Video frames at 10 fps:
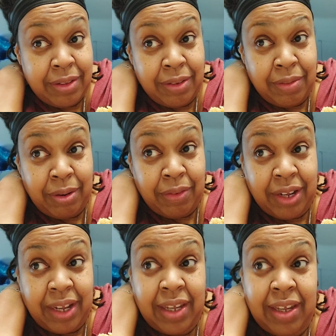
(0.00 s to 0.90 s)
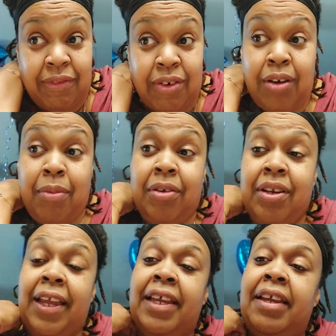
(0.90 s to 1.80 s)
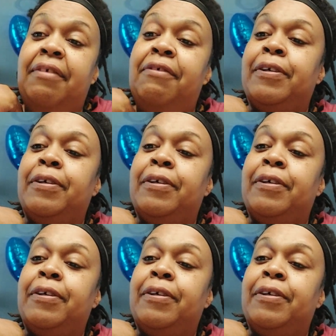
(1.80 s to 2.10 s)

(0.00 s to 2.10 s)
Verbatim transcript: birthday eve,